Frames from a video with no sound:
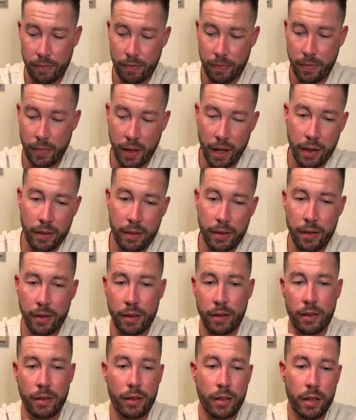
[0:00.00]
Nothing
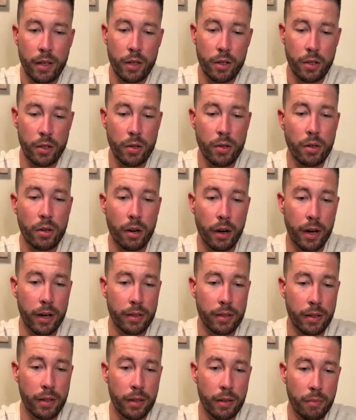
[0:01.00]
too
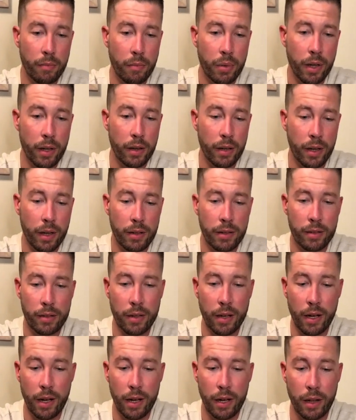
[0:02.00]
crazy, but let's
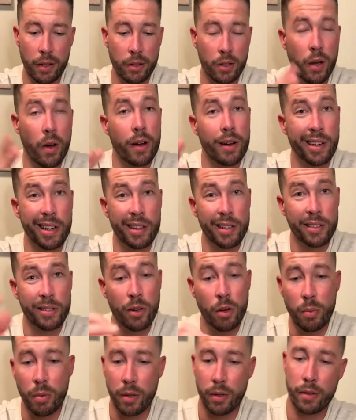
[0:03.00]
go ahead and get this
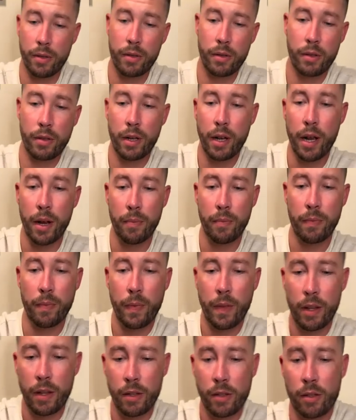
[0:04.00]
open. Okay,
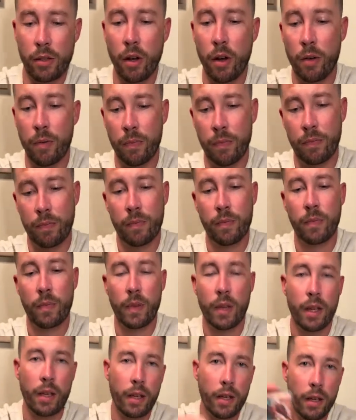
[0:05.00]
so
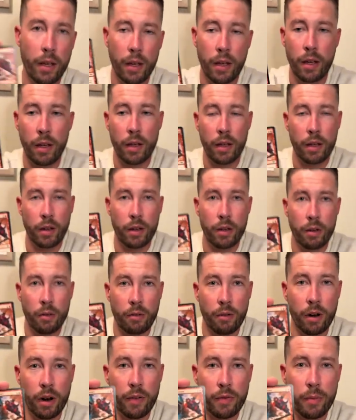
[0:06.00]

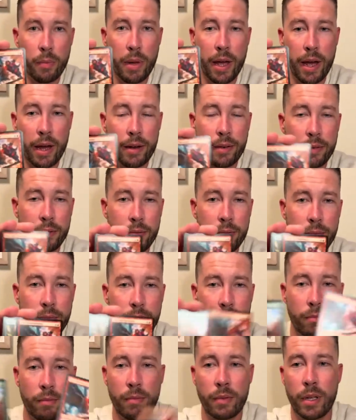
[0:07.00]
right off the bat,
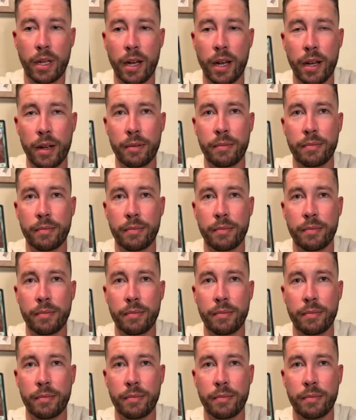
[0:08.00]
okay.